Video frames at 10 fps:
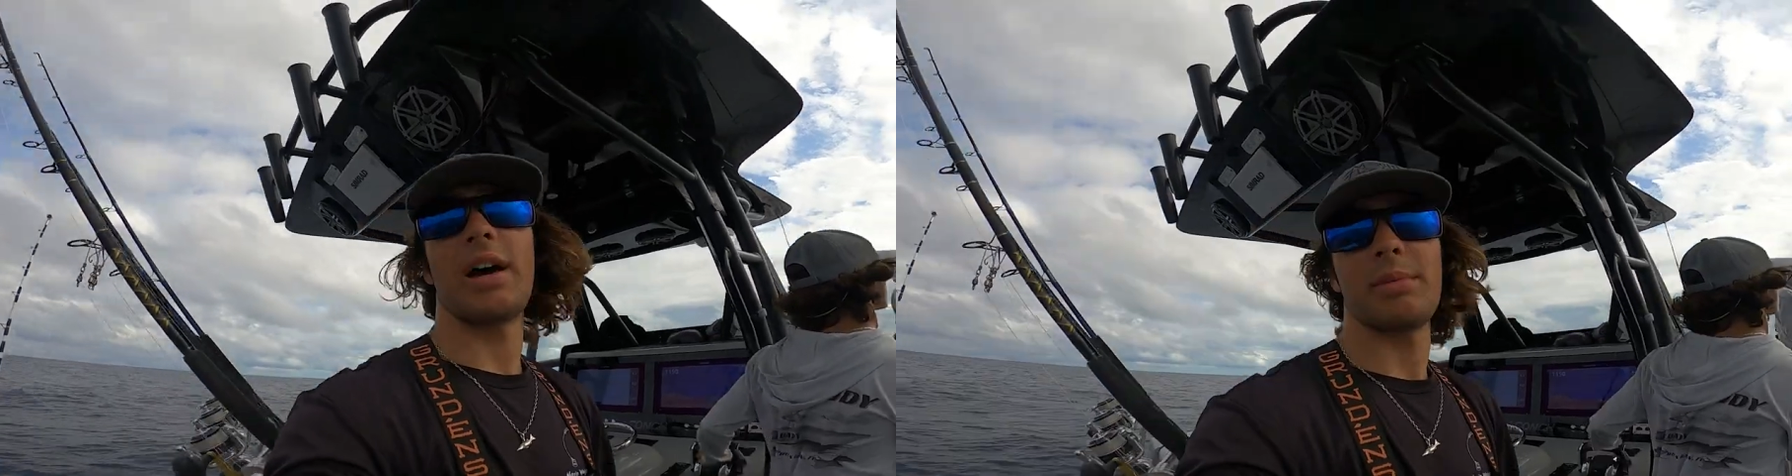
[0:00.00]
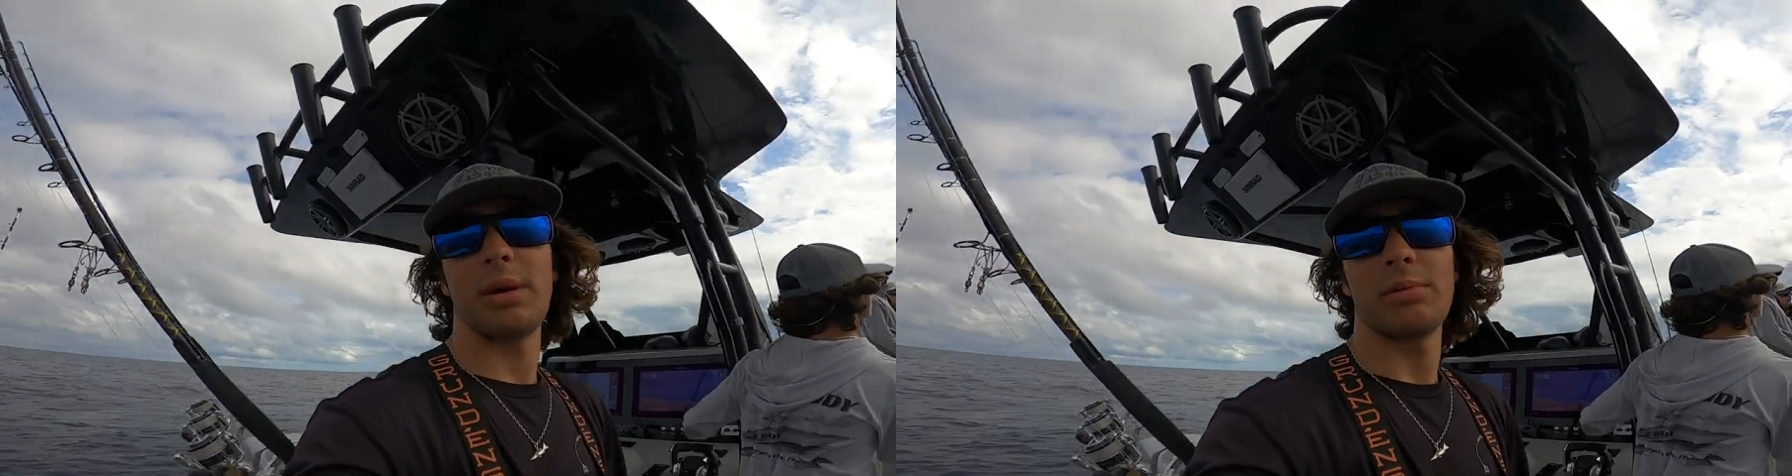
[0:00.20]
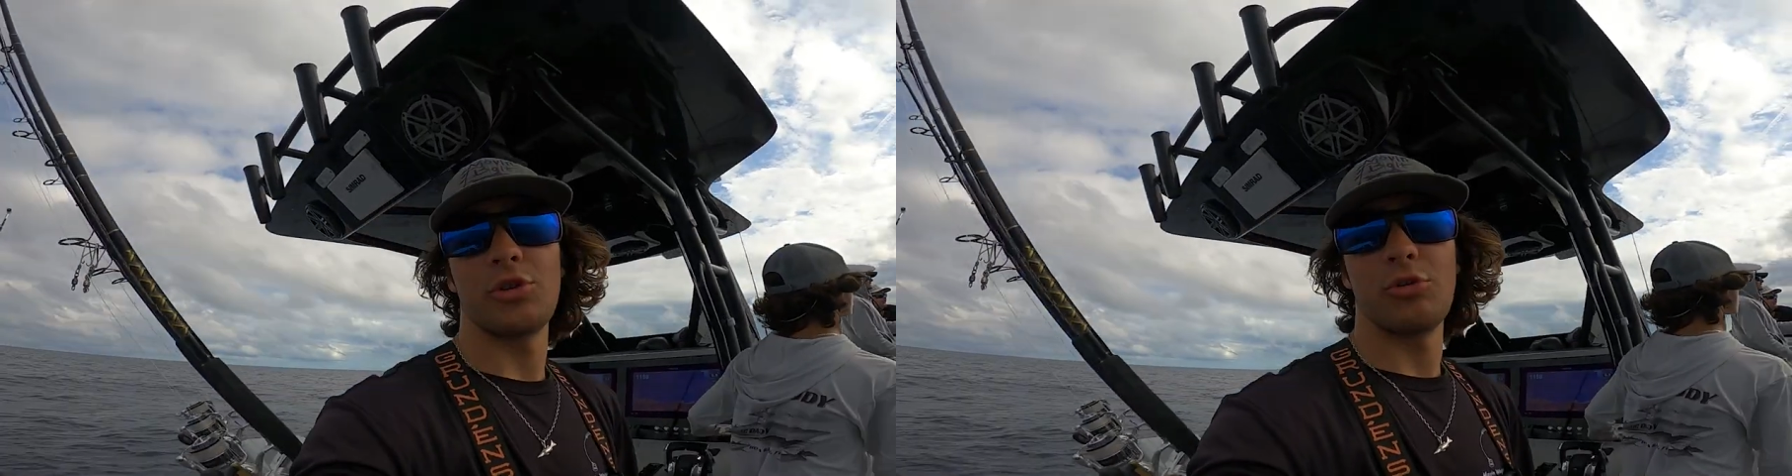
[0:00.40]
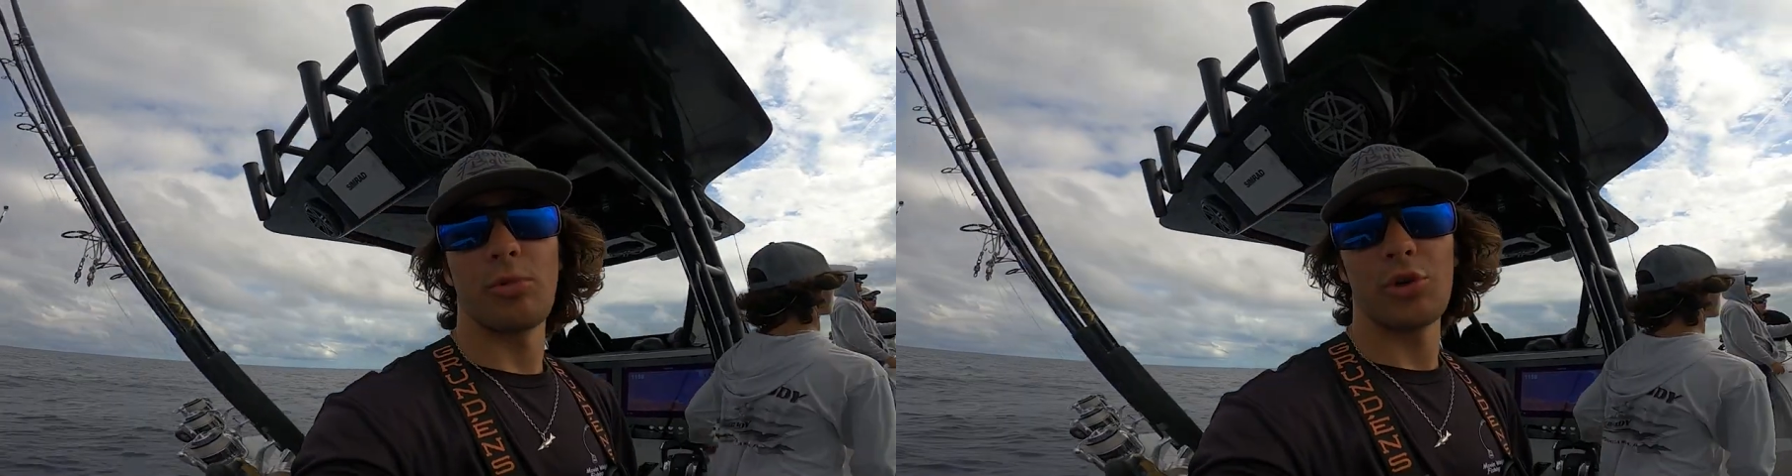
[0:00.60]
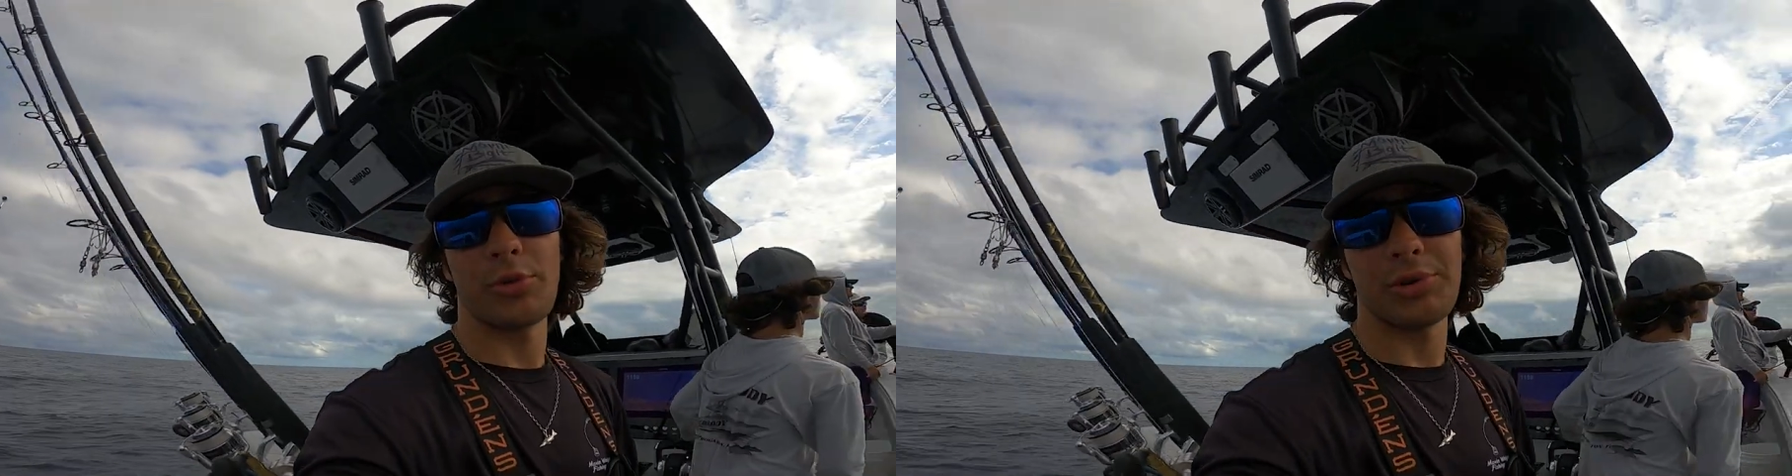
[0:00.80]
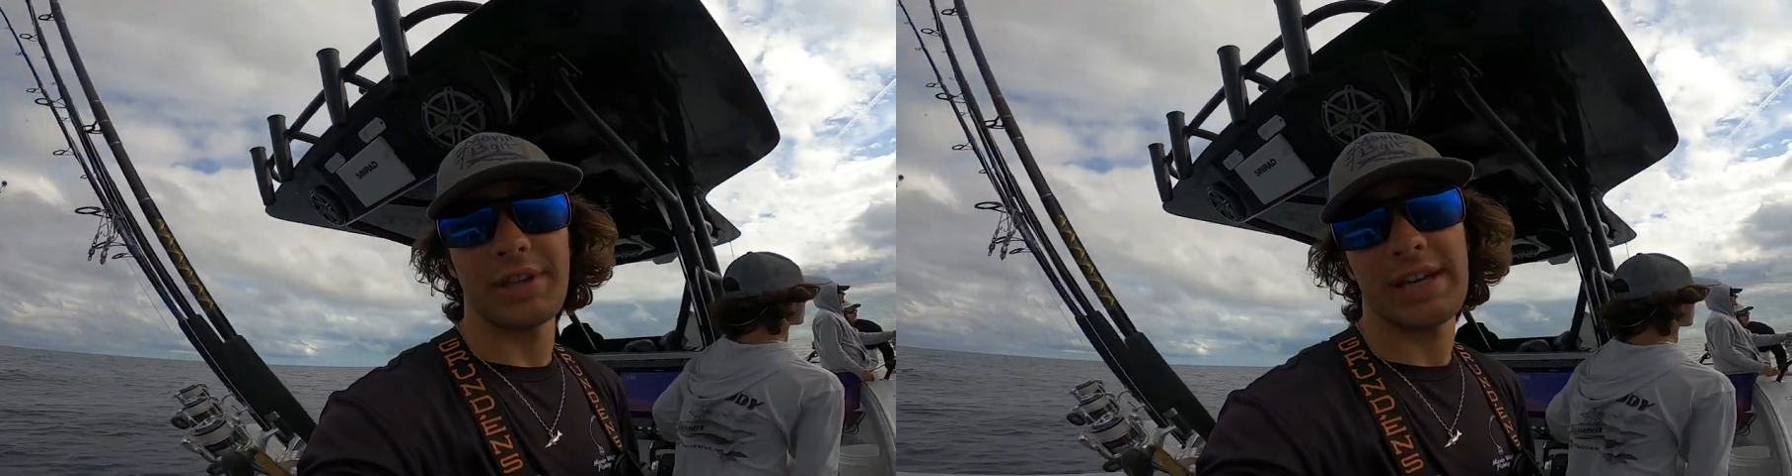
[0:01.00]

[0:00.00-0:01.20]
you gotta be able to do multiple